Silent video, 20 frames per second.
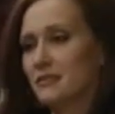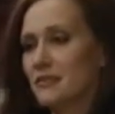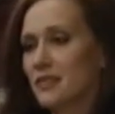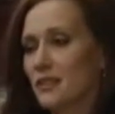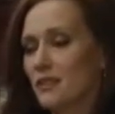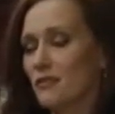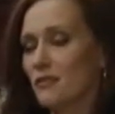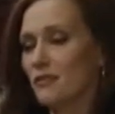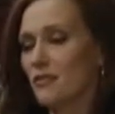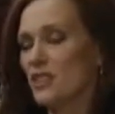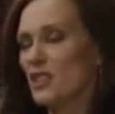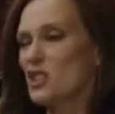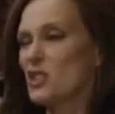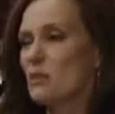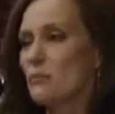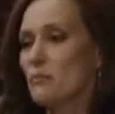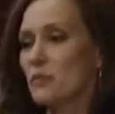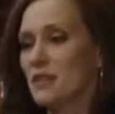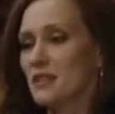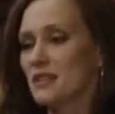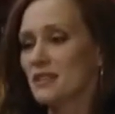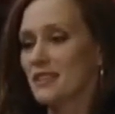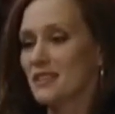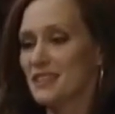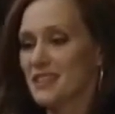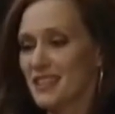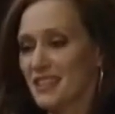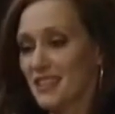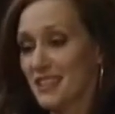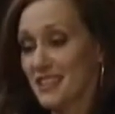unfinished
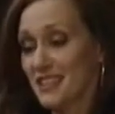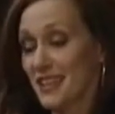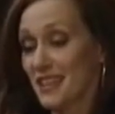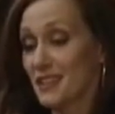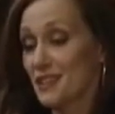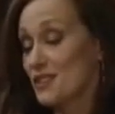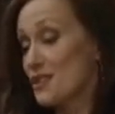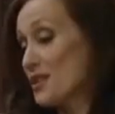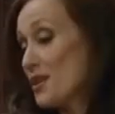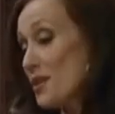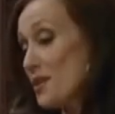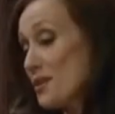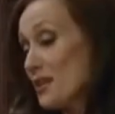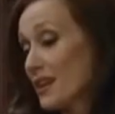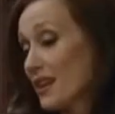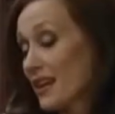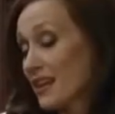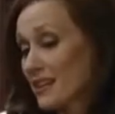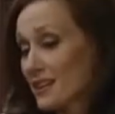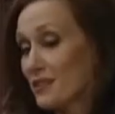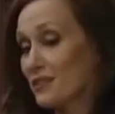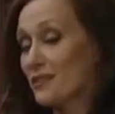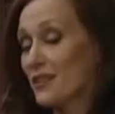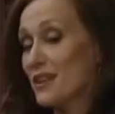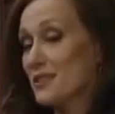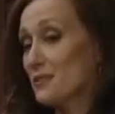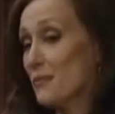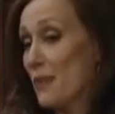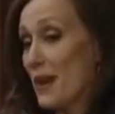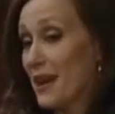business, and it's nice to know that I can
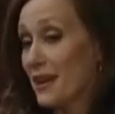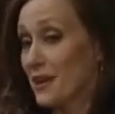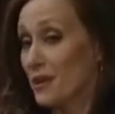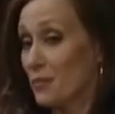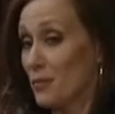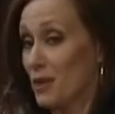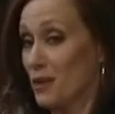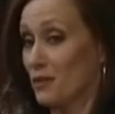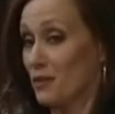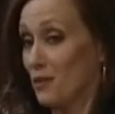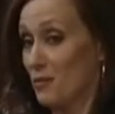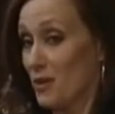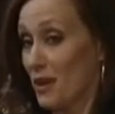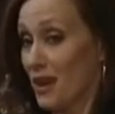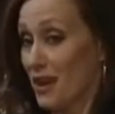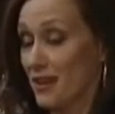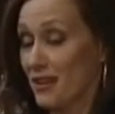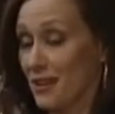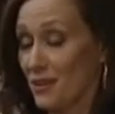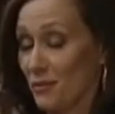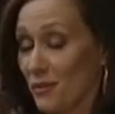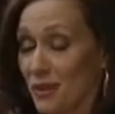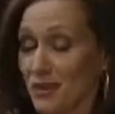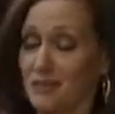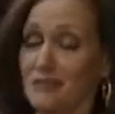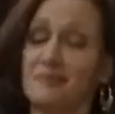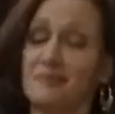find a backup hero when I need one.